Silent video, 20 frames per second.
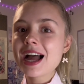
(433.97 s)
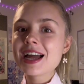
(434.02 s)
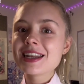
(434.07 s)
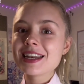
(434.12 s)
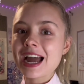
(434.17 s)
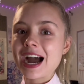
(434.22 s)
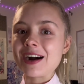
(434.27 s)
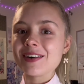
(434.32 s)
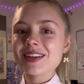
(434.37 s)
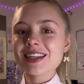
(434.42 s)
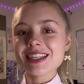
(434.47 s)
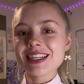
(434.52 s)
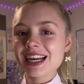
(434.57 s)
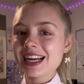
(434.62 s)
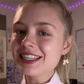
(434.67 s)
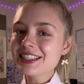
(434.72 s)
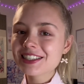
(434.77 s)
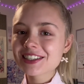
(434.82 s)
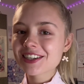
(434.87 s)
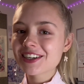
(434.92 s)
Now,
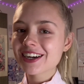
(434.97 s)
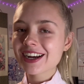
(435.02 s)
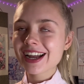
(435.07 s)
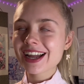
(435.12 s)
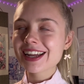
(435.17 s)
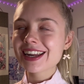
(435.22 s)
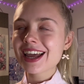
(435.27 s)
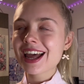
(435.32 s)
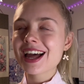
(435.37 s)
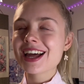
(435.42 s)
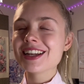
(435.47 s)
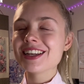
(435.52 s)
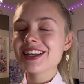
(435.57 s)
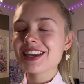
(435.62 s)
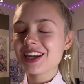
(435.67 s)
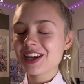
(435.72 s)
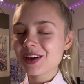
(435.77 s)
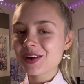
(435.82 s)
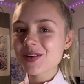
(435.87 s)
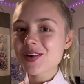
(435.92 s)
let's create a
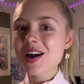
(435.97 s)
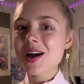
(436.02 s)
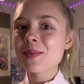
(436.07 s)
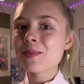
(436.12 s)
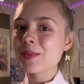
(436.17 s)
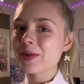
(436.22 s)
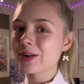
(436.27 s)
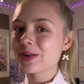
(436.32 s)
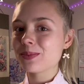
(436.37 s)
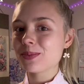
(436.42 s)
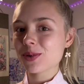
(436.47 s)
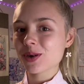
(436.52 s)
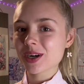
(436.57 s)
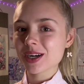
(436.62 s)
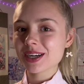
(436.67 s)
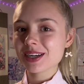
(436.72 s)
new mood board.